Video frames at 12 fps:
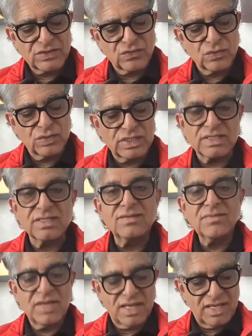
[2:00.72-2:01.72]
is rooted
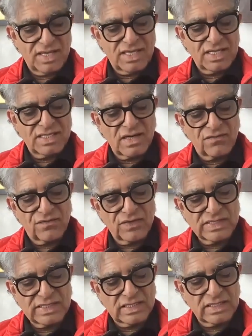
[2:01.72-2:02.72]
in our
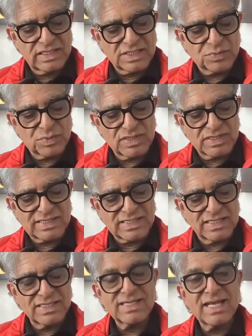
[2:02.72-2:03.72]
physical
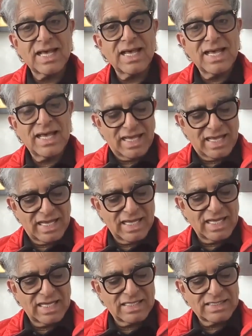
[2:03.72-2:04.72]
experiences
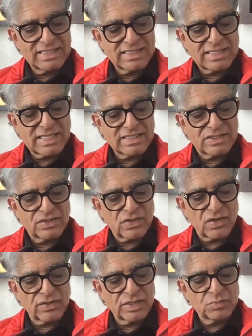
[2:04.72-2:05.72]
and
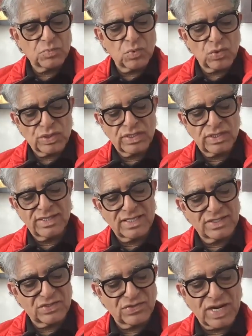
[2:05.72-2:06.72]
sensory motor
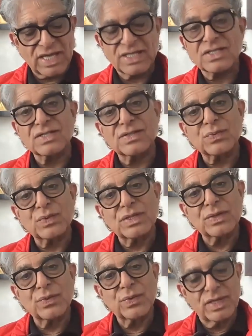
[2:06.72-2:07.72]
interactions
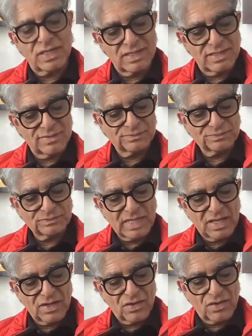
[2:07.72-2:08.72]
with the world.
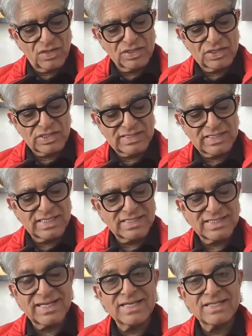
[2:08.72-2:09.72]

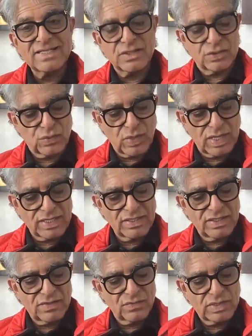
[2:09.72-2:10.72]
Consciousness
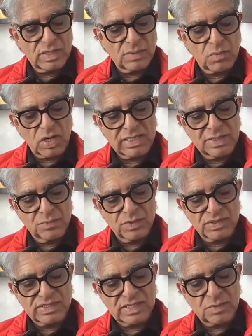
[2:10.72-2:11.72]
intertwined with our bodily
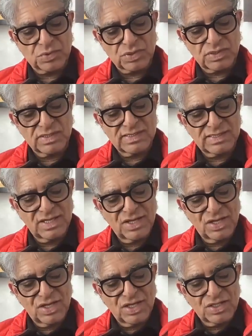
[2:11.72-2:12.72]
perceptions
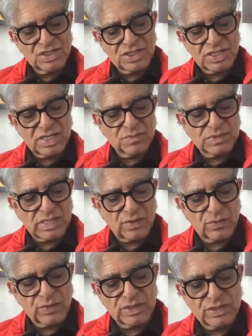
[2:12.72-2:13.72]
shapes
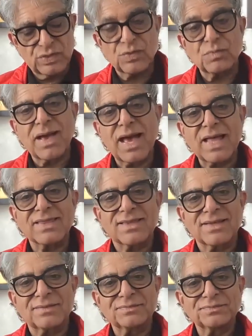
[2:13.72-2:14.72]
how we do
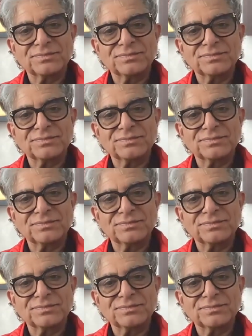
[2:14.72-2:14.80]
math.